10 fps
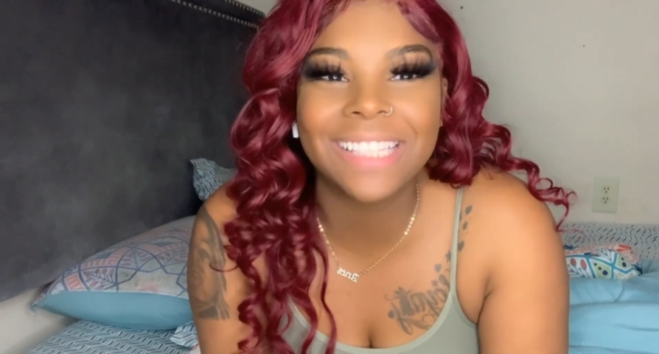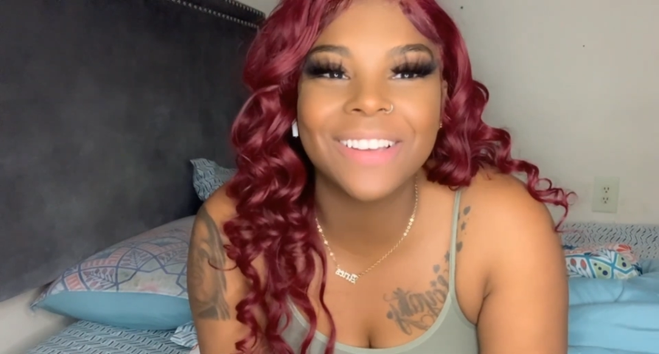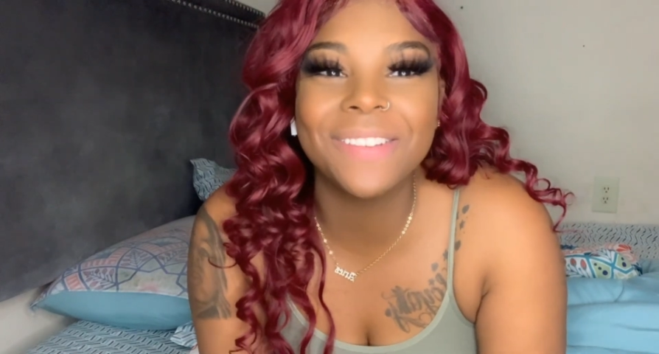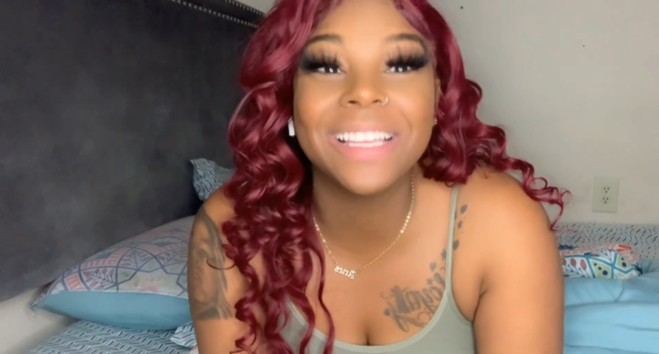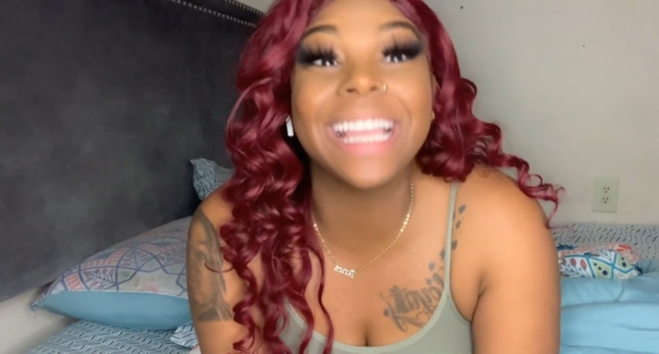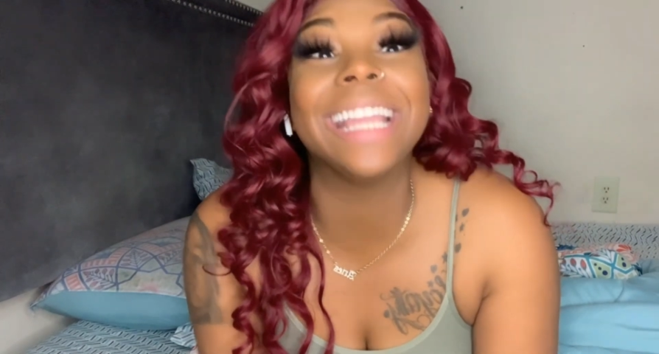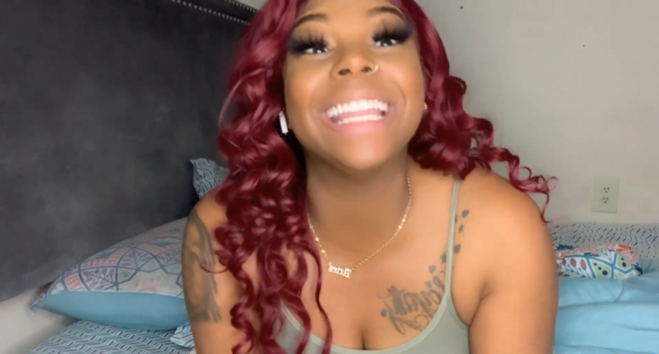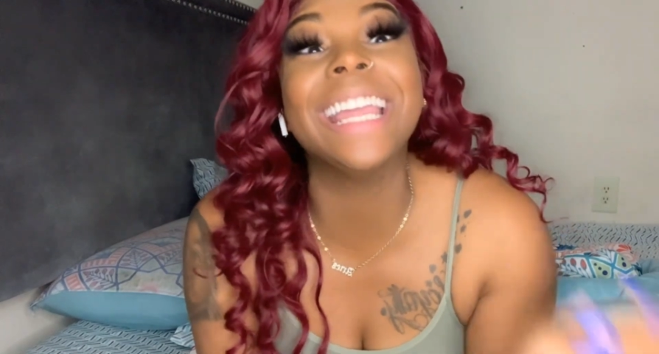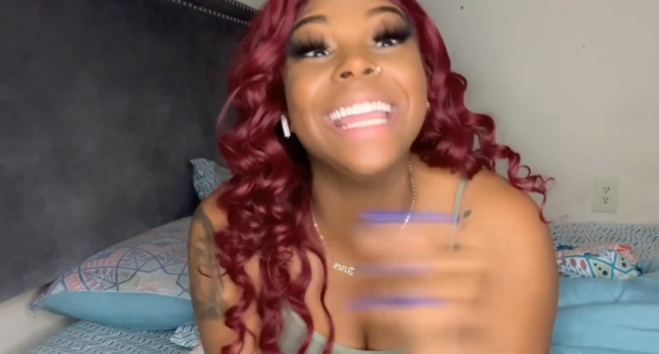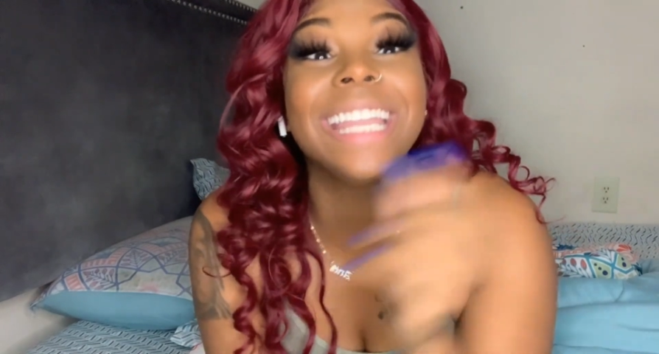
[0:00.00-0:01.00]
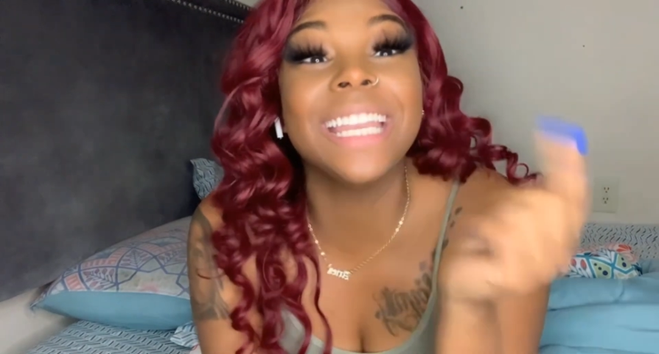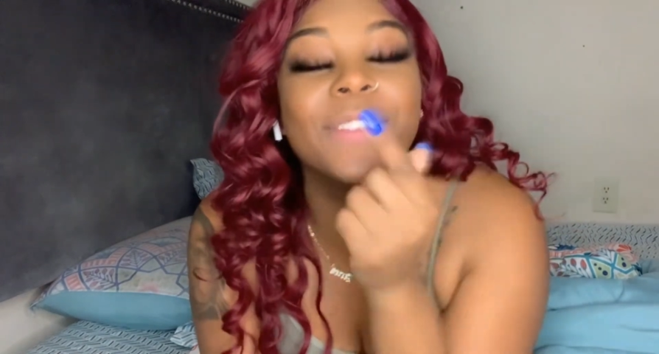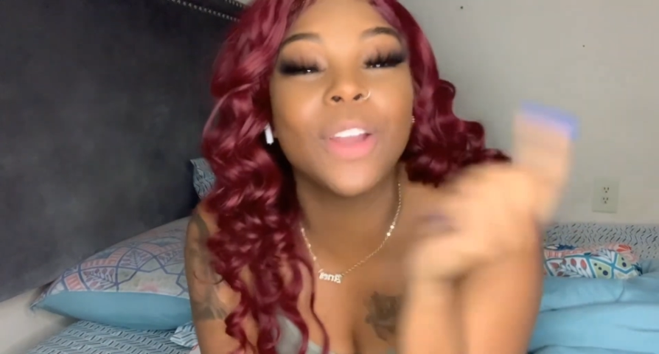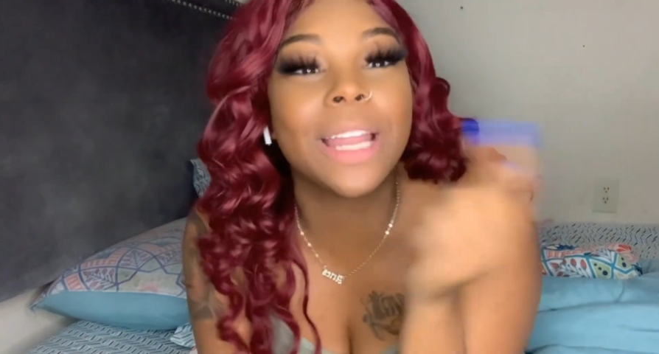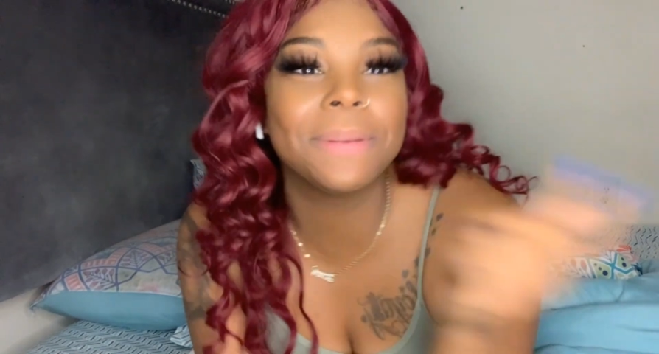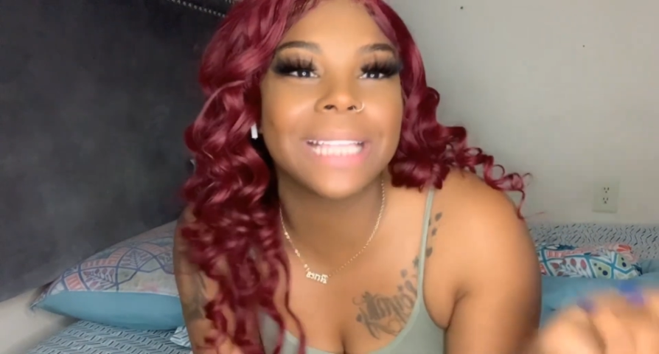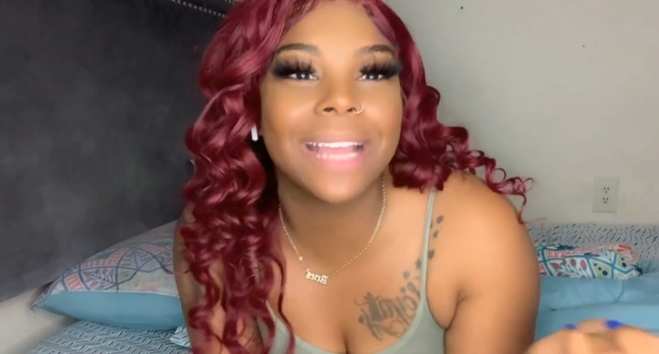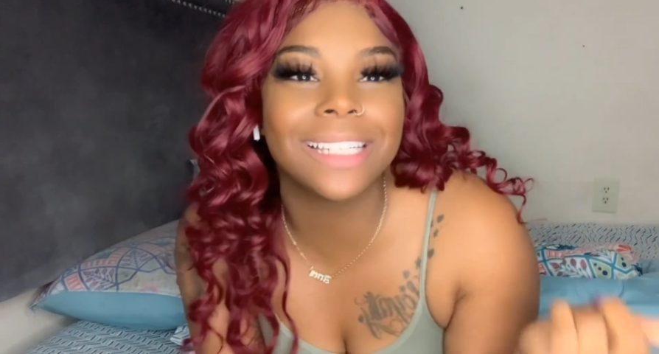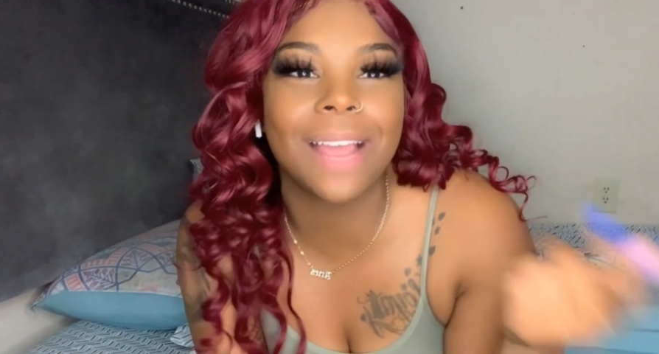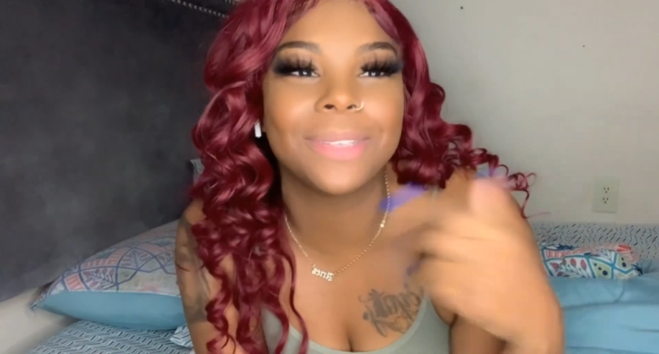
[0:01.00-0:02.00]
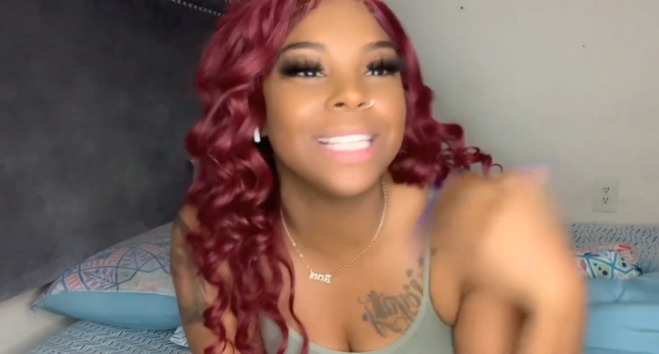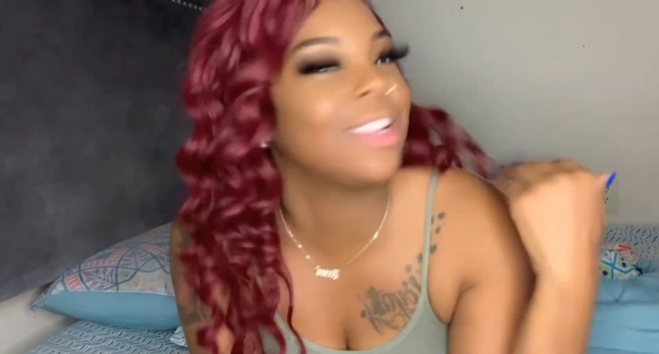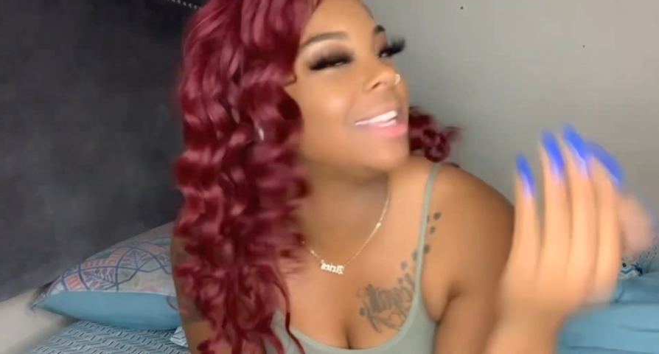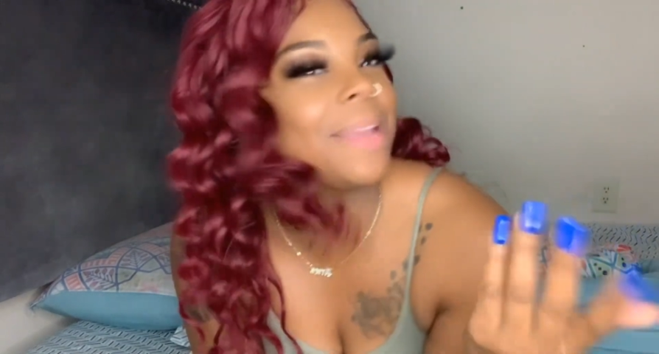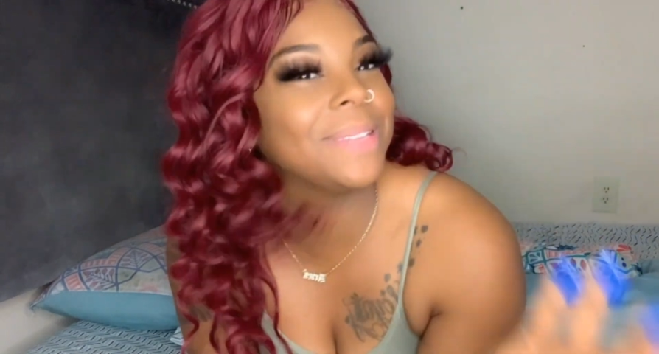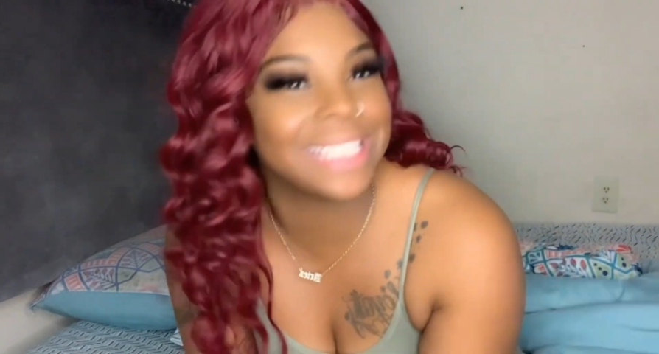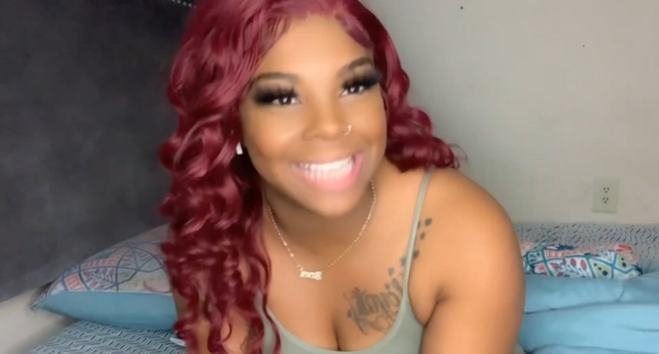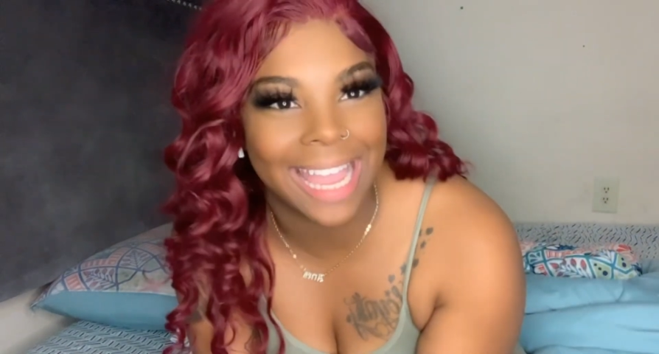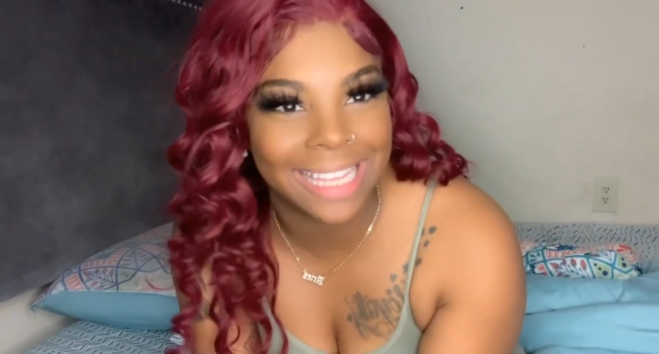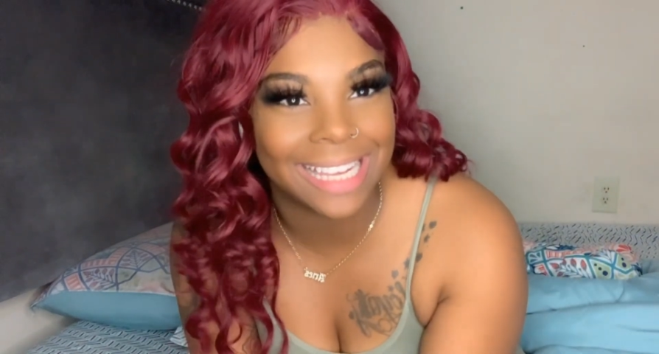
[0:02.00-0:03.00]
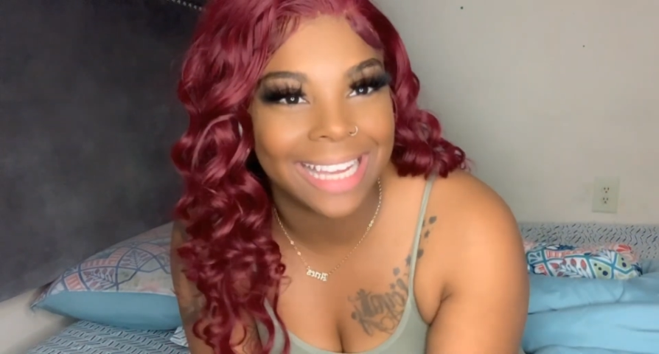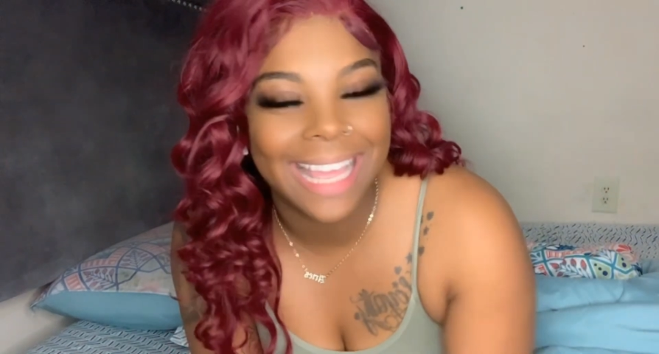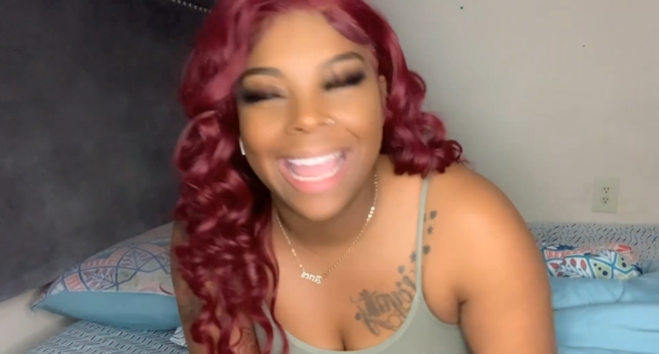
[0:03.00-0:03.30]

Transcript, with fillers: So he and then he didn't even know they was lamb chops. He thought they was steak.